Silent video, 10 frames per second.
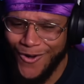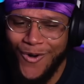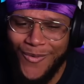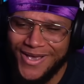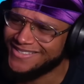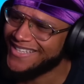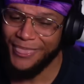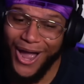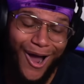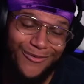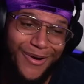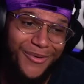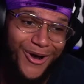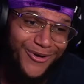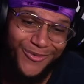Who is that? I don't remember
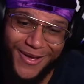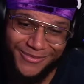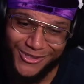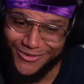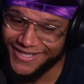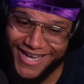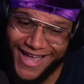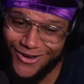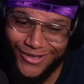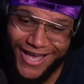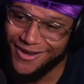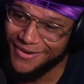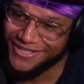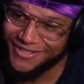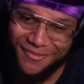her in the webtoon, nigga. I ain't gonna
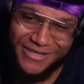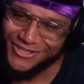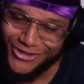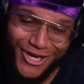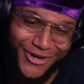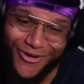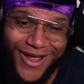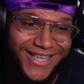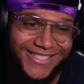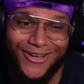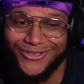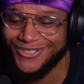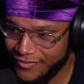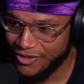lie. They must have traded her ass out or something.